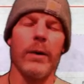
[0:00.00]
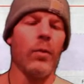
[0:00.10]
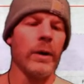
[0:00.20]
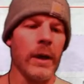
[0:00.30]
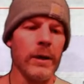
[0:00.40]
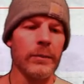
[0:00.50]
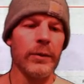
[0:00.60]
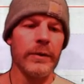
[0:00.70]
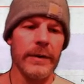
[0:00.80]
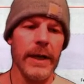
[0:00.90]

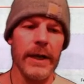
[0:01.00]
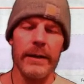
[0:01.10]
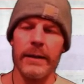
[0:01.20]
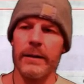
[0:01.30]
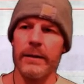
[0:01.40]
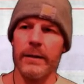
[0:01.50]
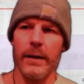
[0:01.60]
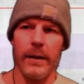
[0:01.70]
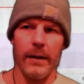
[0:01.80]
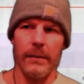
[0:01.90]
100%
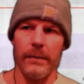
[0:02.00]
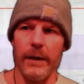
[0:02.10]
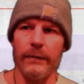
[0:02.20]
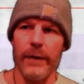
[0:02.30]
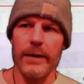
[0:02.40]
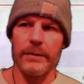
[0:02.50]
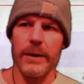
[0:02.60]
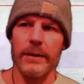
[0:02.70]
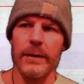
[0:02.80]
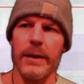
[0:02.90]

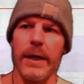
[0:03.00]
investment.